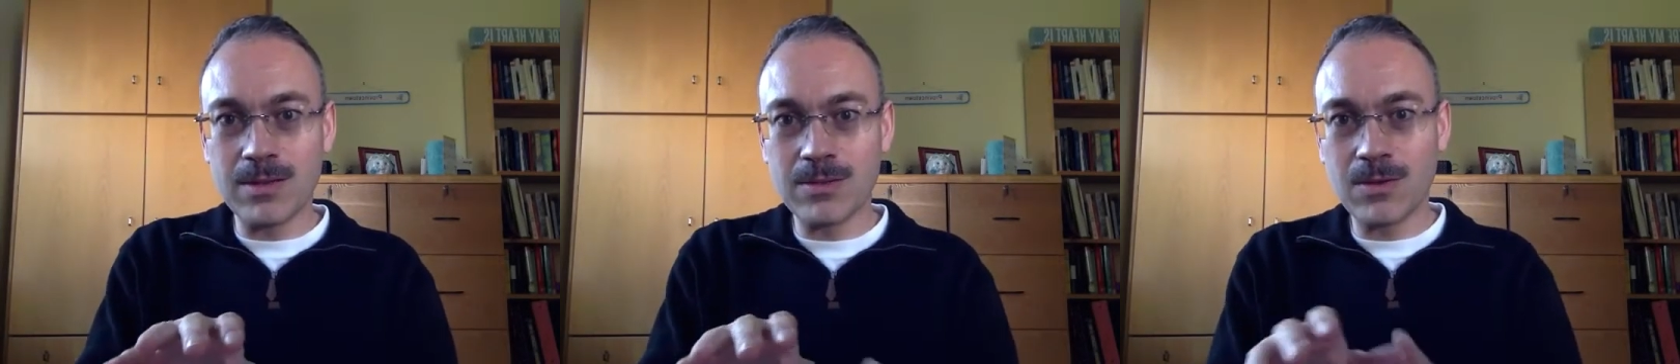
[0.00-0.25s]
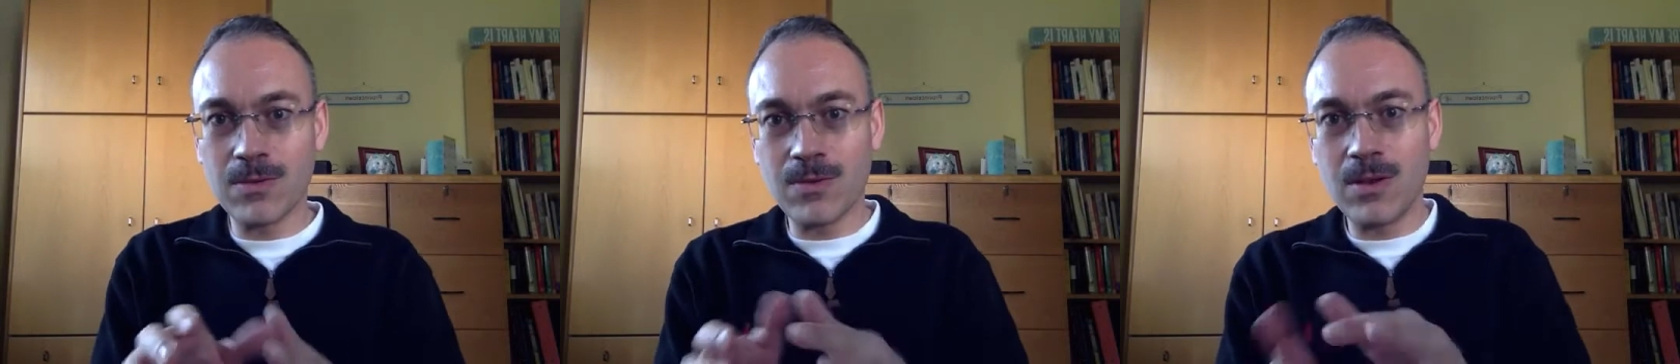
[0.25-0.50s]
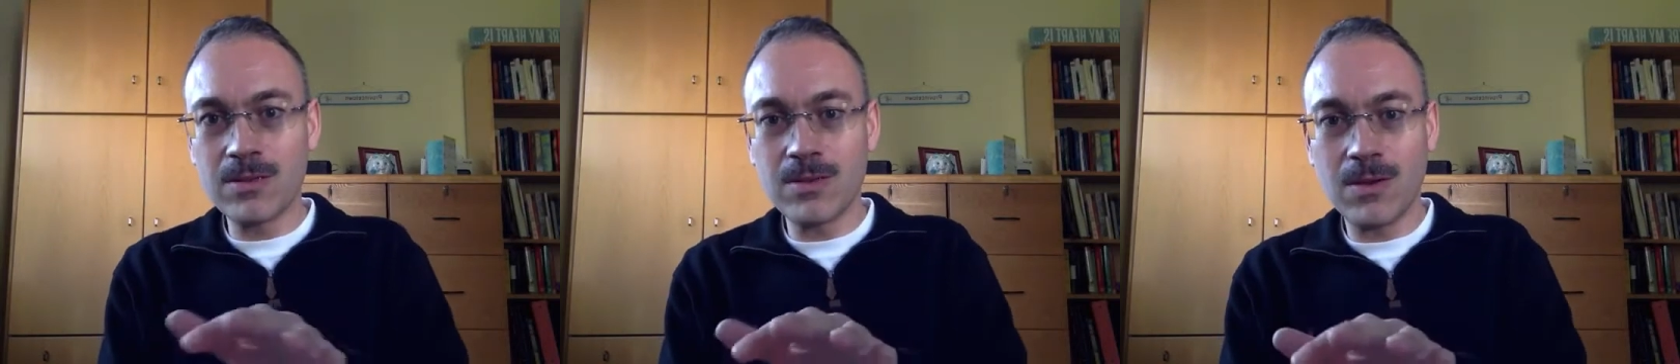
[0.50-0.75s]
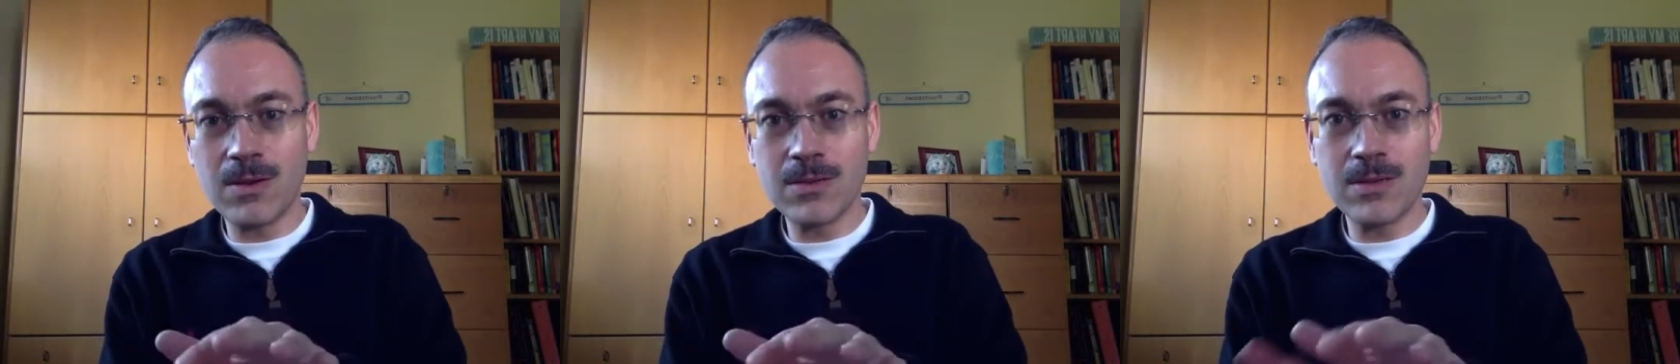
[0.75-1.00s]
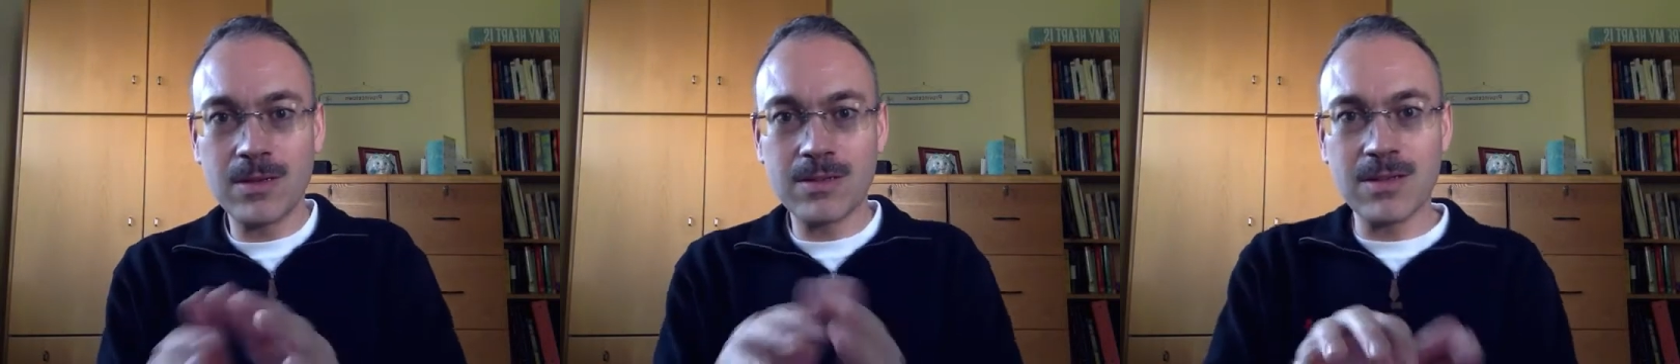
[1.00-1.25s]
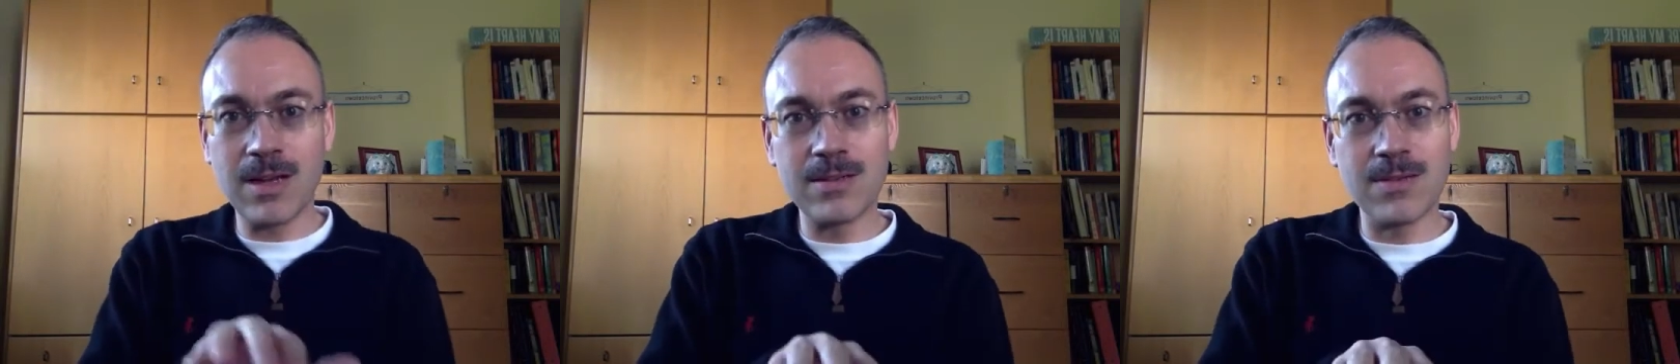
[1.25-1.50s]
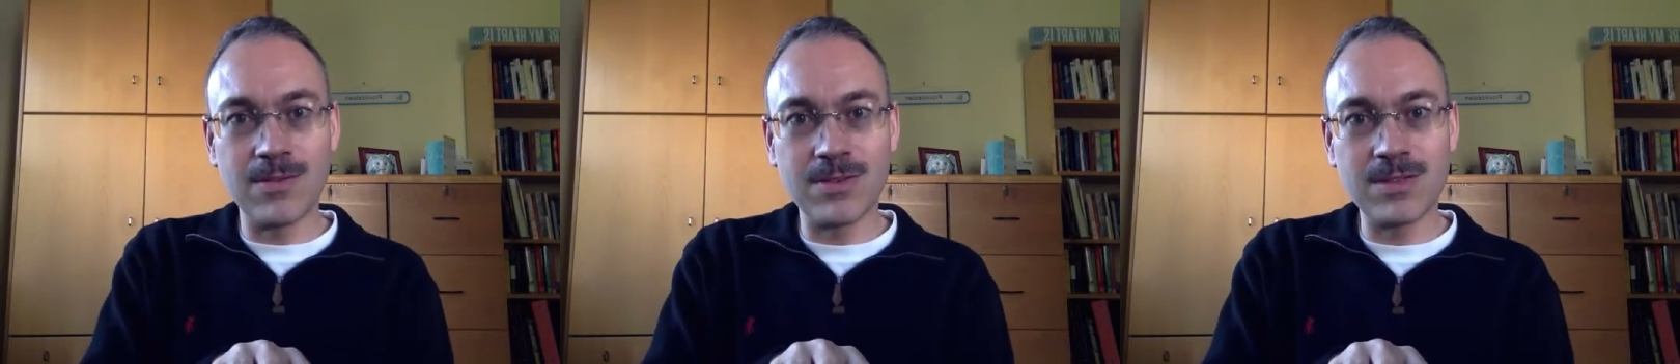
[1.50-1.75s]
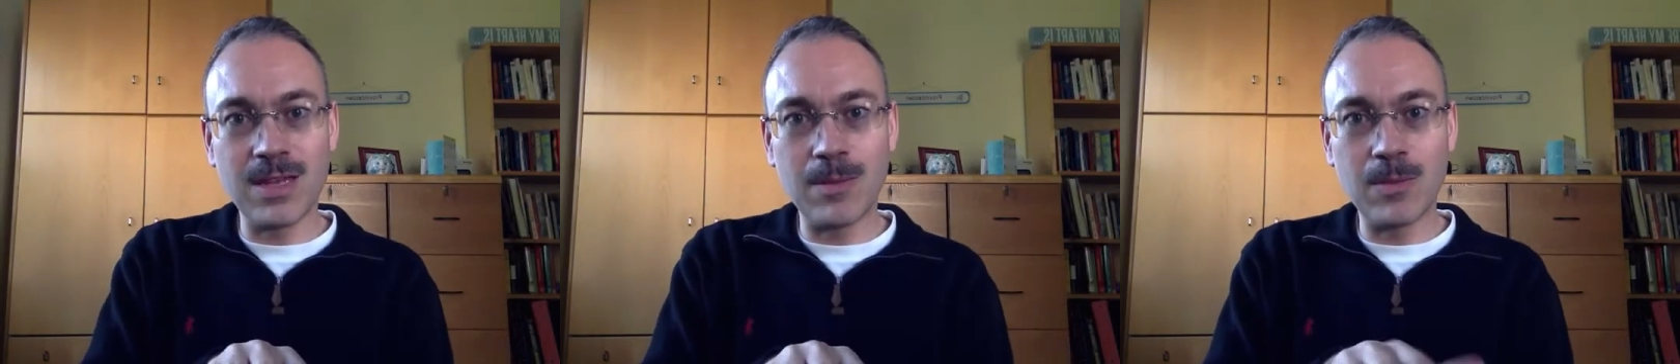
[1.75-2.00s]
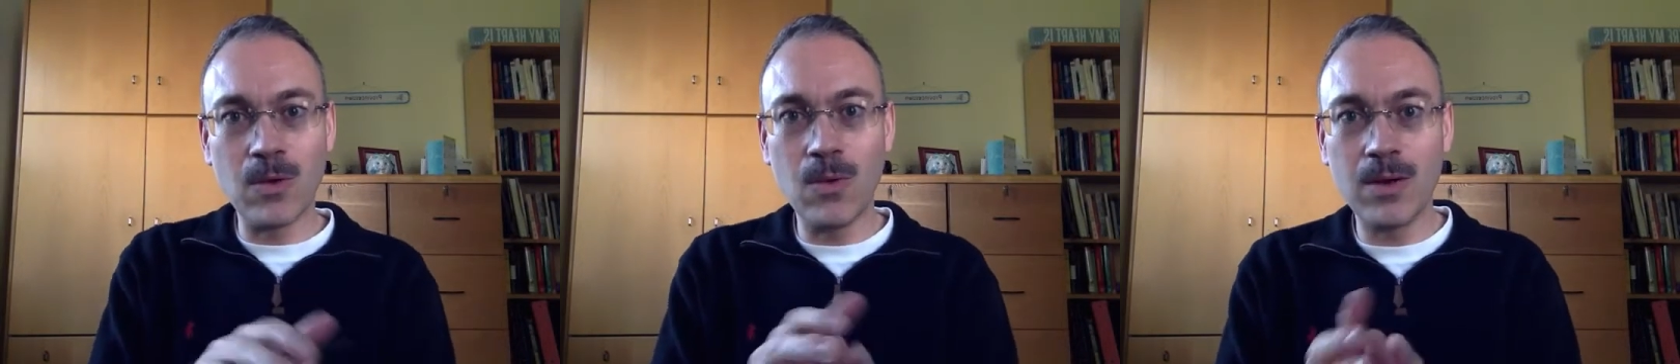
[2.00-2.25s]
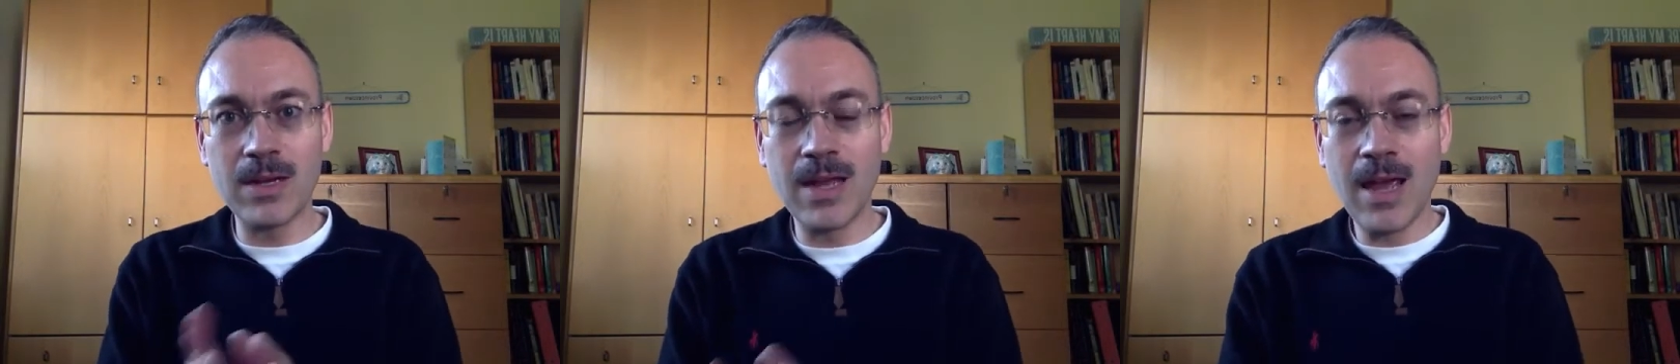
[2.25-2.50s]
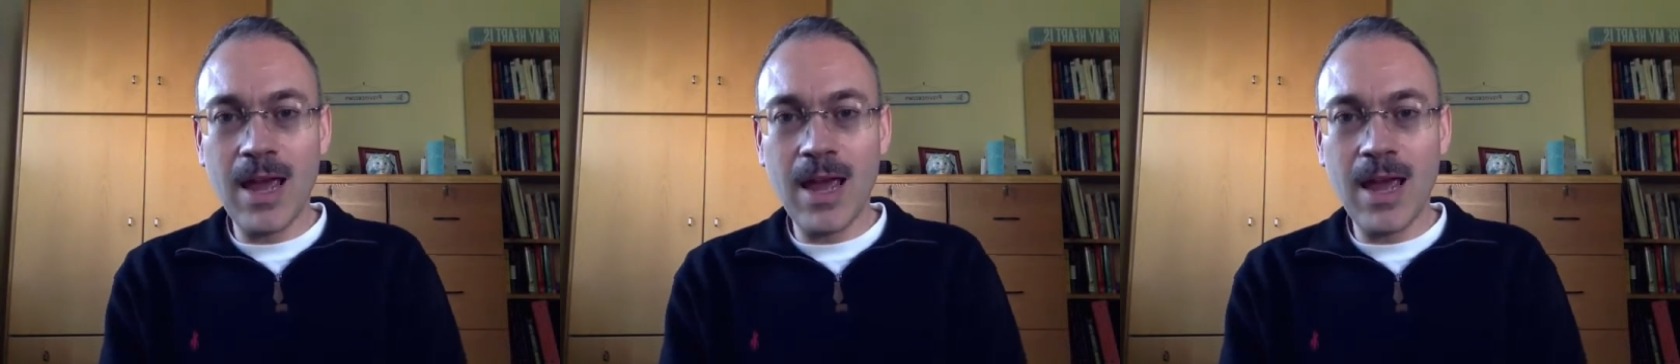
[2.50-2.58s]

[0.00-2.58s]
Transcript: sort of alternate sides of the same coin